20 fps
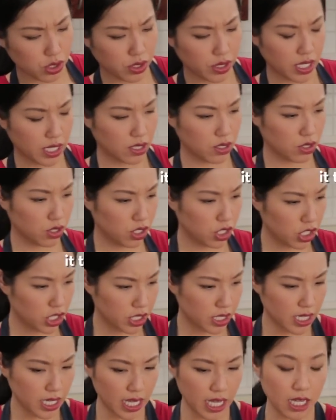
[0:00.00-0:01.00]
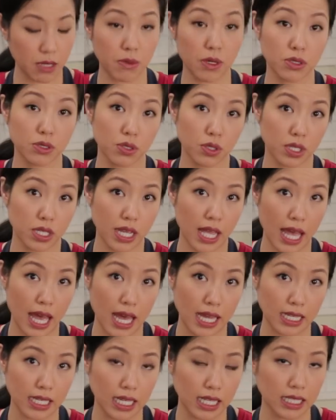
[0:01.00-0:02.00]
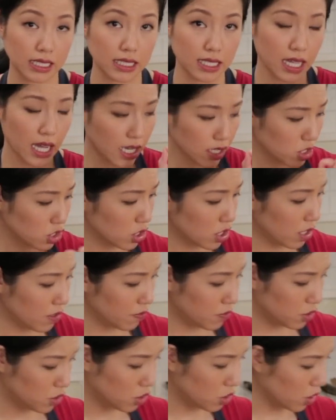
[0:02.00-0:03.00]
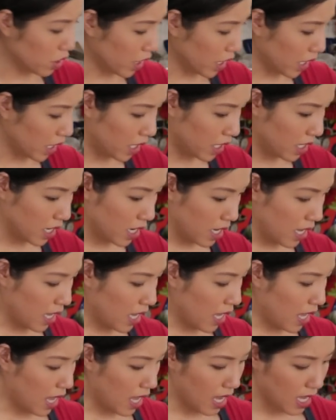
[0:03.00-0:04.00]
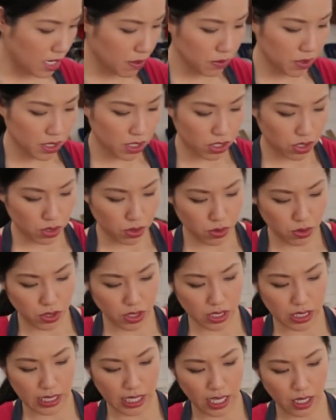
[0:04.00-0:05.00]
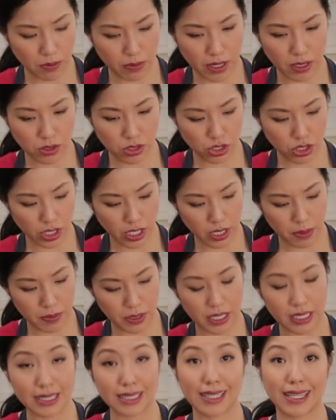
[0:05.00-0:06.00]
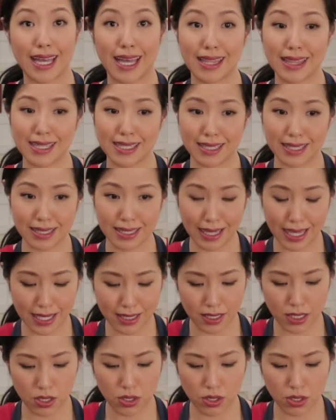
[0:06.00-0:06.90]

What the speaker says: That's good. And I'm also gonna add a touch of sugar. And I'm gonna do just light brown sugar because again, this is lazy